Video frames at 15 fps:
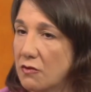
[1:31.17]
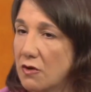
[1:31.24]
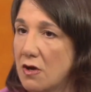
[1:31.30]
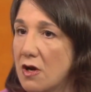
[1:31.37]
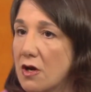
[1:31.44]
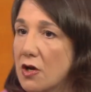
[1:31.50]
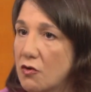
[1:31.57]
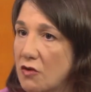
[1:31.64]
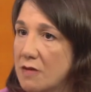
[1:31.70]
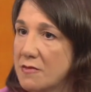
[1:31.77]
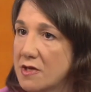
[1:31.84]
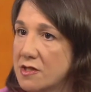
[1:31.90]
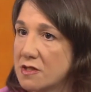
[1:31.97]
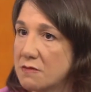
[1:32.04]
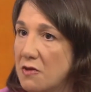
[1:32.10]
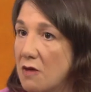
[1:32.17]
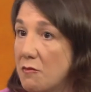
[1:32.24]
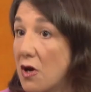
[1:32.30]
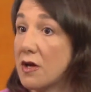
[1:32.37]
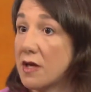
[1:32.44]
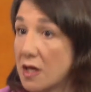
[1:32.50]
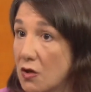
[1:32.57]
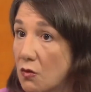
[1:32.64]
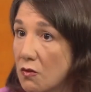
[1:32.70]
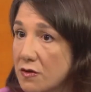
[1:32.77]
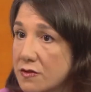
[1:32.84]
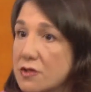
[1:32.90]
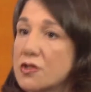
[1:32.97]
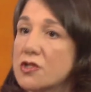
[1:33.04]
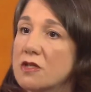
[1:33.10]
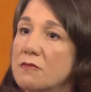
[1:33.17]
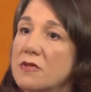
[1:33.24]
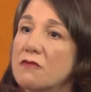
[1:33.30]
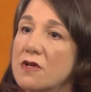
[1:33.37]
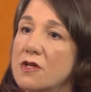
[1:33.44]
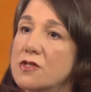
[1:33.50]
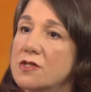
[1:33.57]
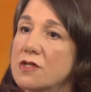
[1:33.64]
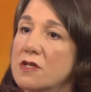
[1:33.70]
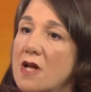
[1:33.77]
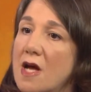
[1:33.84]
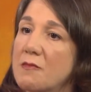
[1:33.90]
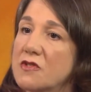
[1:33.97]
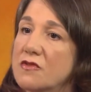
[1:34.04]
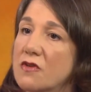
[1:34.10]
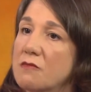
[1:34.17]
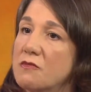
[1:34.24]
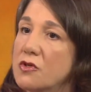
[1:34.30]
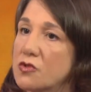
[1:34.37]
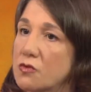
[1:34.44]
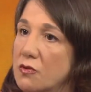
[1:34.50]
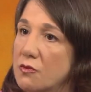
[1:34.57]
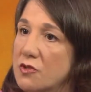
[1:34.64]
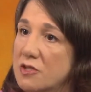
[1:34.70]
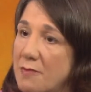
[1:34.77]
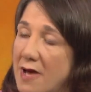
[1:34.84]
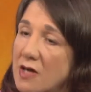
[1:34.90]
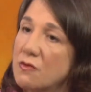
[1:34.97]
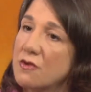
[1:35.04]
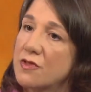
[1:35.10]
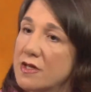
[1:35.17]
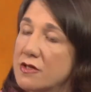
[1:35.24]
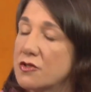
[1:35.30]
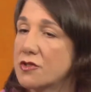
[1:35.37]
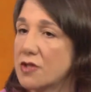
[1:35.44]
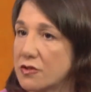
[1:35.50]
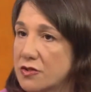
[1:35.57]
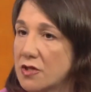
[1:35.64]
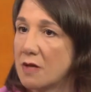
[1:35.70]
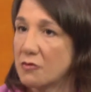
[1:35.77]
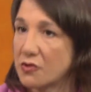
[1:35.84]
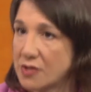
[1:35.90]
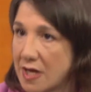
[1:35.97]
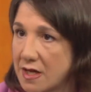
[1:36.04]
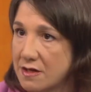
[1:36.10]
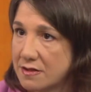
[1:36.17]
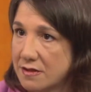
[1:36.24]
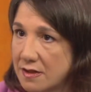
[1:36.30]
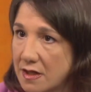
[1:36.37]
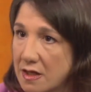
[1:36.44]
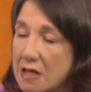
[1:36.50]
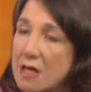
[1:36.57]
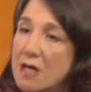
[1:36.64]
Uh, agreement is among equals and should be reached in an atmosphere of mutual respect where things are done simultaneously.